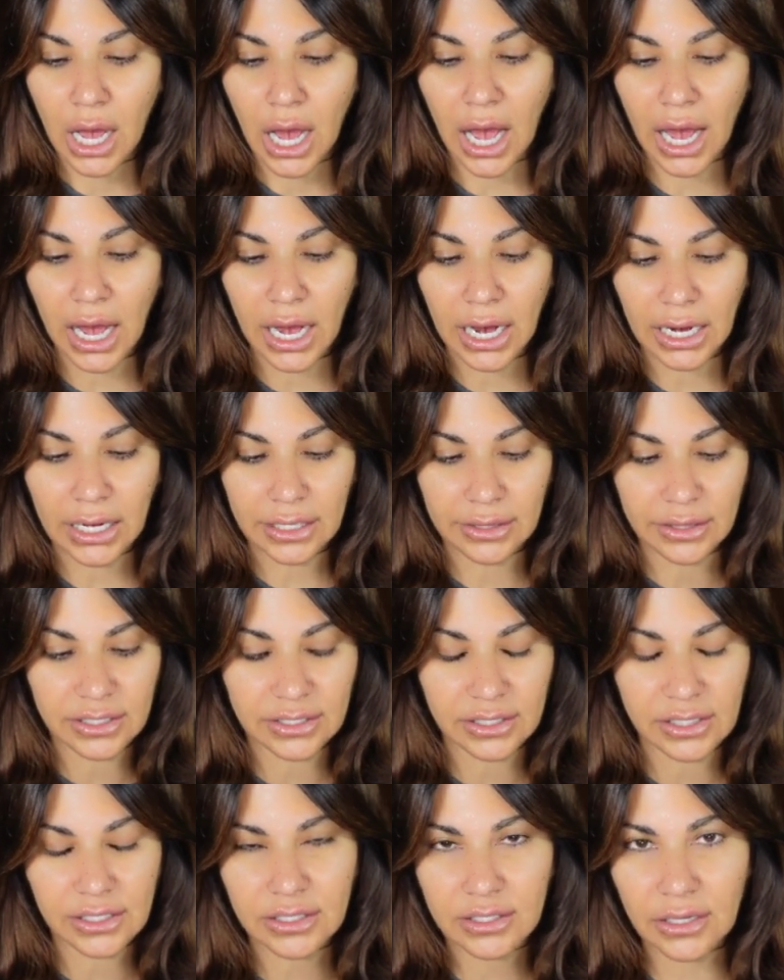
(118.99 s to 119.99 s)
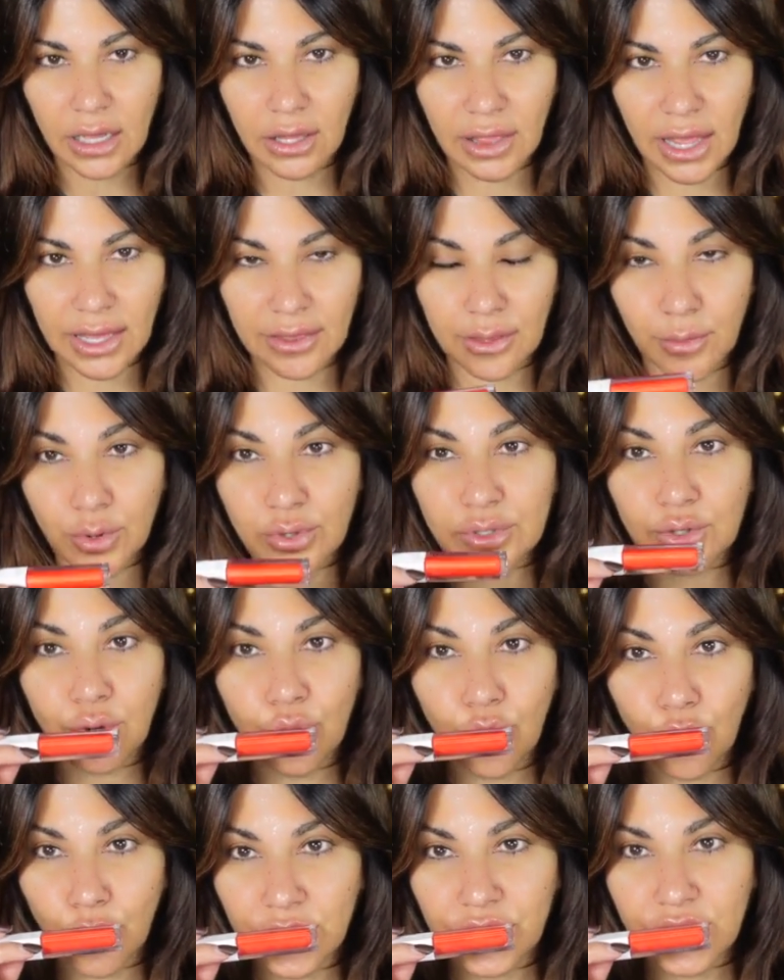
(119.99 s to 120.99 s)
And this is like the most
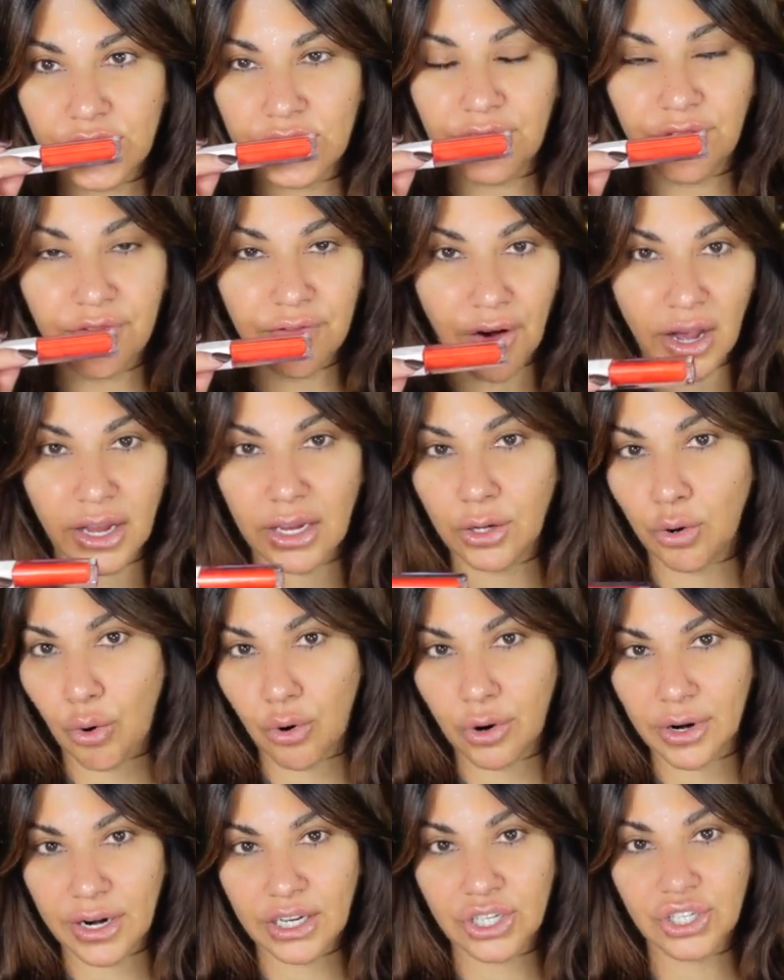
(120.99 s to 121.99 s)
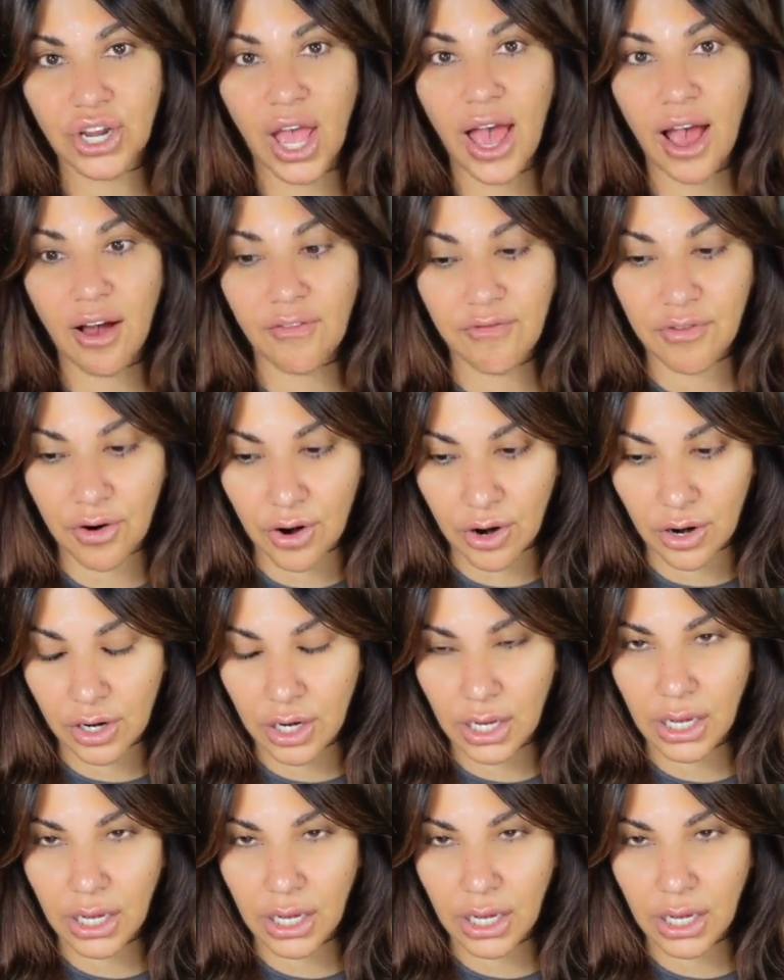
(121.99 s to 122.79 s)
gorgeous fucking orange ever.